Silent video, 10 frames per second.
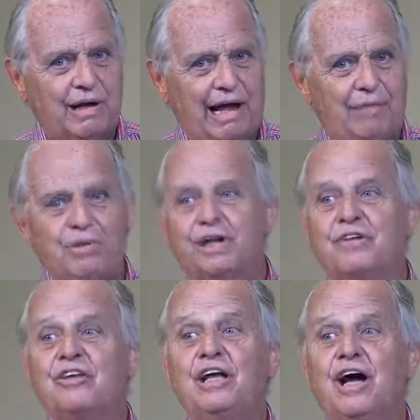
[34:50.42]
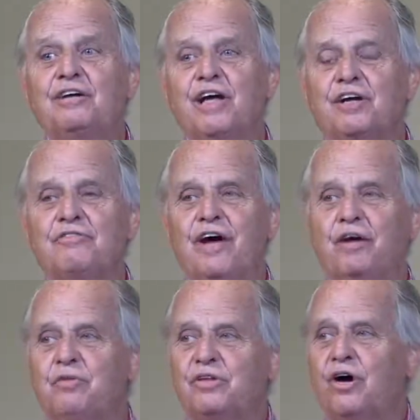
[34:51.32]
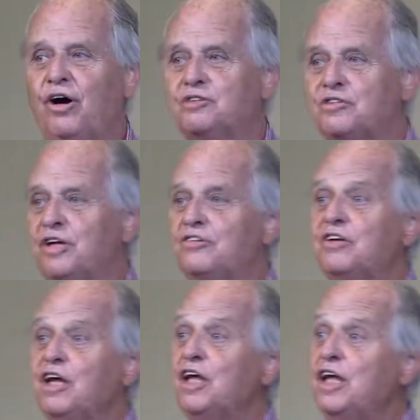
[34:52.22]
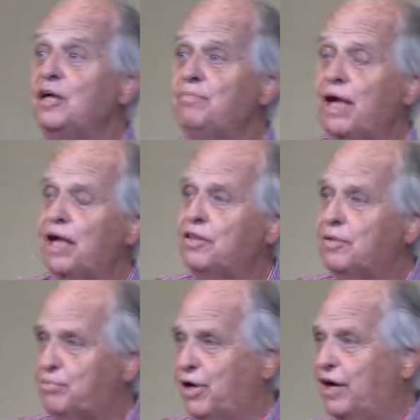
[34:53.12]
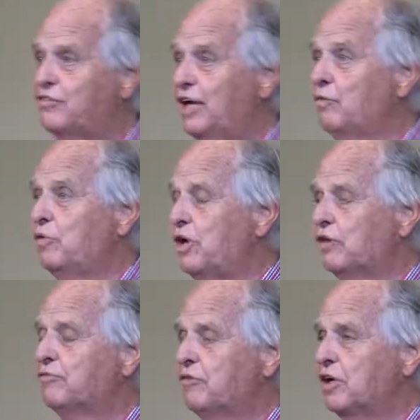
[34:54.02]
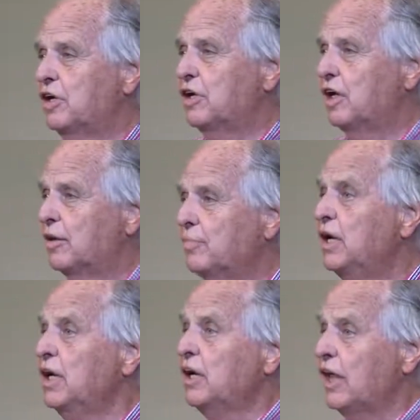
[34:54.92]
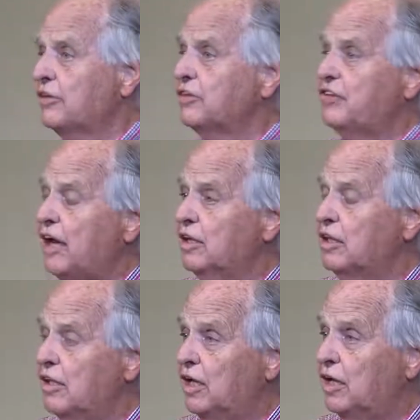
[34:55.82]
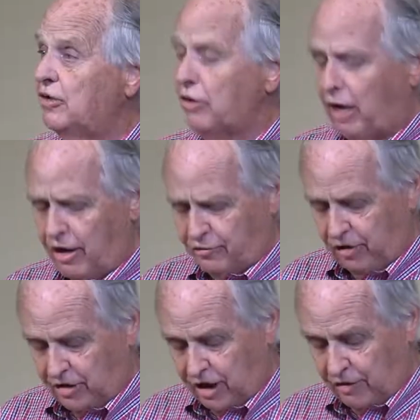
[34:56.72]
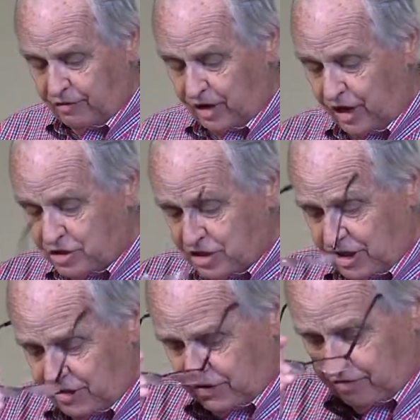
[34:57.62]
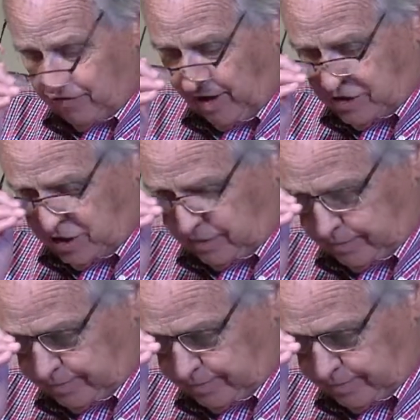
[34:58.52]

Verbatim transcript: And because he identified with our sins, he paid the price and we are free in him. Now, the second thing here after identification is confession.